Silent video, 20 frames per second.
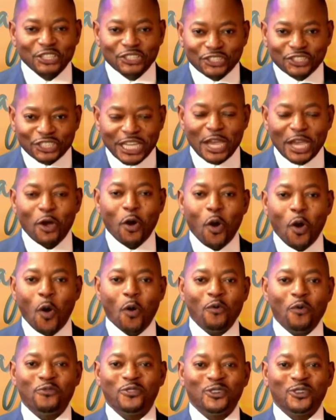
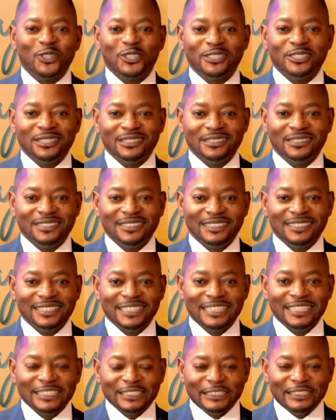Jehovah,
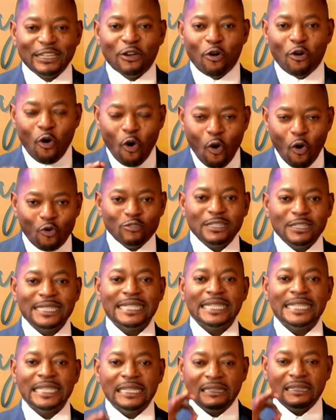the
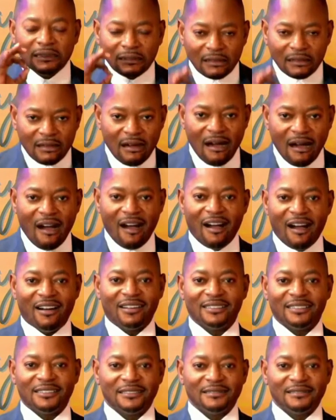only
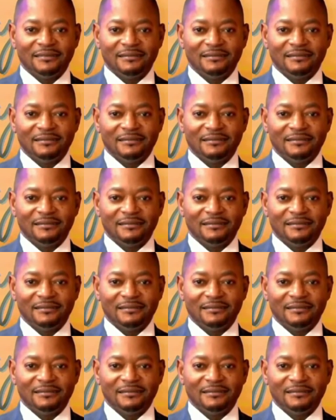God,